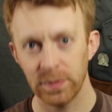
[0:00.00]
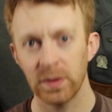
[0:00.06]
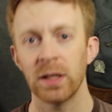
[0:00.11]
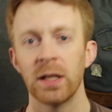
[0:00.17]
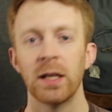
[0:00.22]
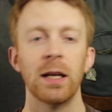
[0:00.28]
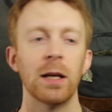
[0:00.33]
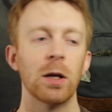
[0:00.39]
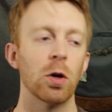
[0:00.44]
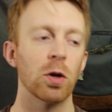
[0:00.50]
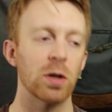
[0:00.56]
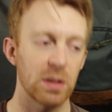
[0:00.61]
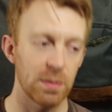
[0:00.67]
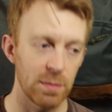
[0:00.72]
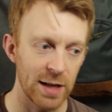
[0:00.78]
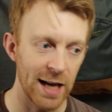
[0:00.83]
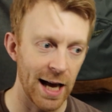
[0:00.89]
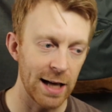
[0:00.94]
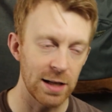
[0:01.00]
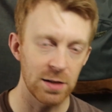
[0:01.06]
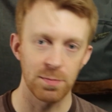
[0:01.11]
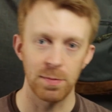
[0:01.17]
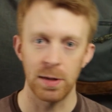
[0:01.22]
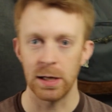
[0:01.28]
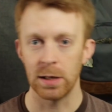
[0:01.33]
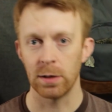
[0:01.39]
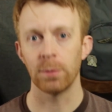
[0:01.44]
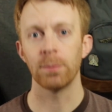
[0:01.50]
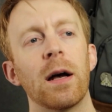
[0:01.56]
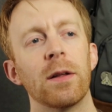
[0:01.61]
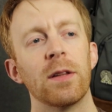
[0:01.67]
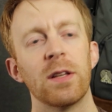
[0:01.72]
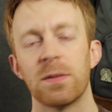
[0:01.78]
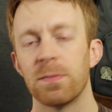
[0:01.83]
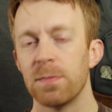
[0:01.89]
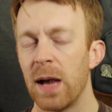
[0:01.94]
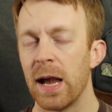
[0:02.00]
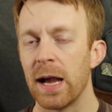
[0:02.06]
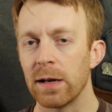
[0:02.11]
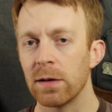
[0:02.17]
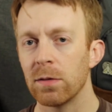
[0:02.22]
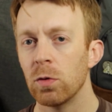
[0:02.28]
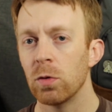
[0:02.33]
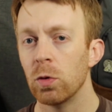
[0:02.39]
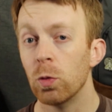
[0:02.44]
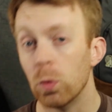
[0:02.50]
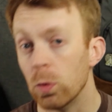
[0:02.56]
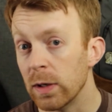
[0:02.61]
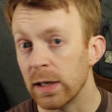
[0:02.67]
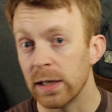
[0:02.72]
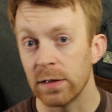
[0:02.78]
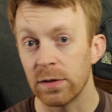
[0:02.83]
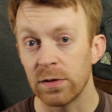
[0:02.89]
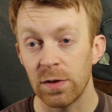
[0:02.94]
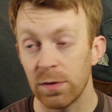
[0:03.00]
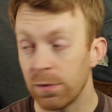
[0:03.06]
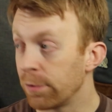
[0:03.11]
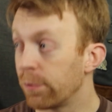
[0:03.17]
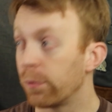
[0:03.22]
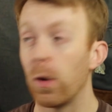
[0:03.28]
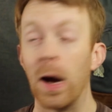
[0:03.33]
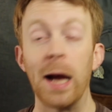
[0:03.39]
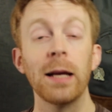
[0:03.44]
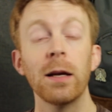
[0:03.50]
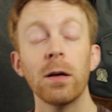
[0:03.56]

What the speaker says: He cooks him a nice meal. This man, who is Frank,